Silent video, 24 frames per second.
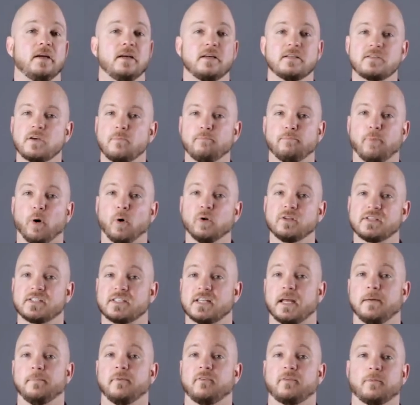is a bold
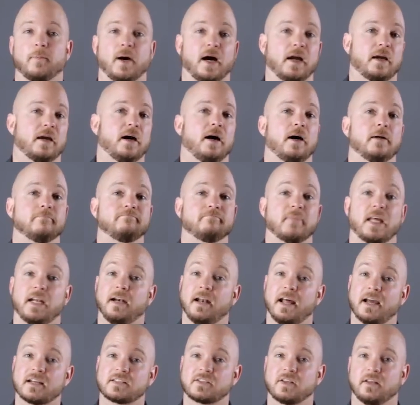statement from Icon and an
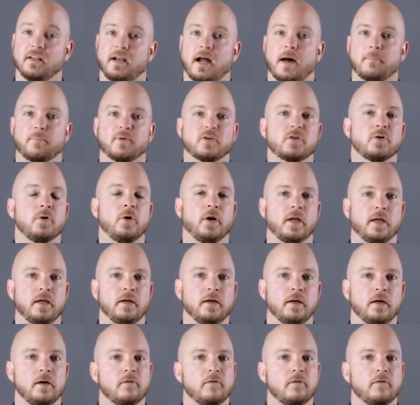excellent opportunity